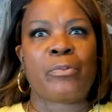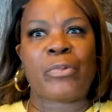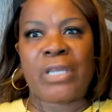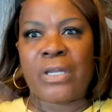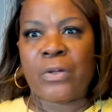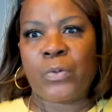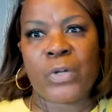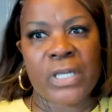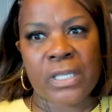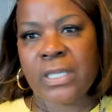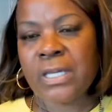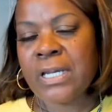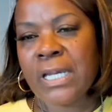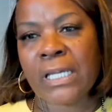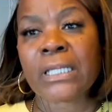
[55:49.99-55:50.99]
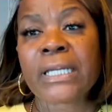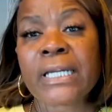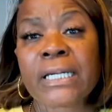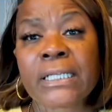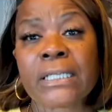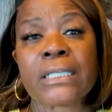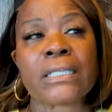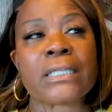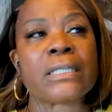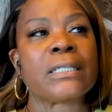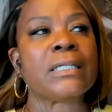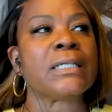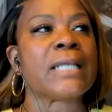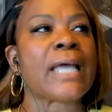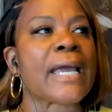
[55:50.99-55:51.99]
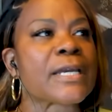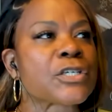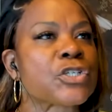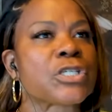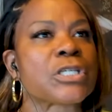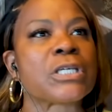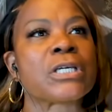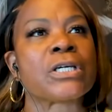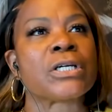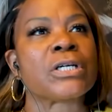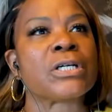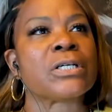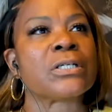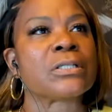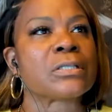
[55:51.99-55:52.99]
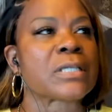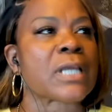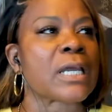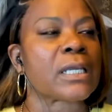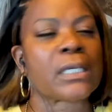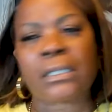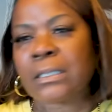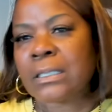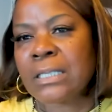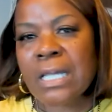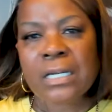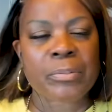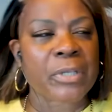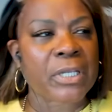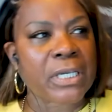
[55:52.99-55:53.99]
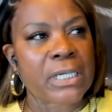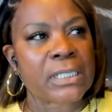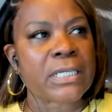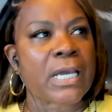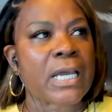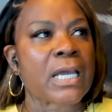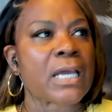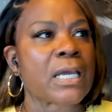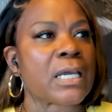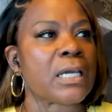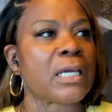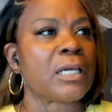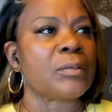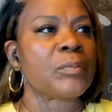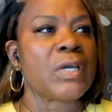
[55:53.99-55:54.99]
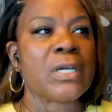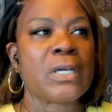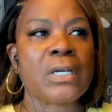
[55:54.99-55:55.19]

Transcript: Being with Atlanta last year, not getting a lot of playing time,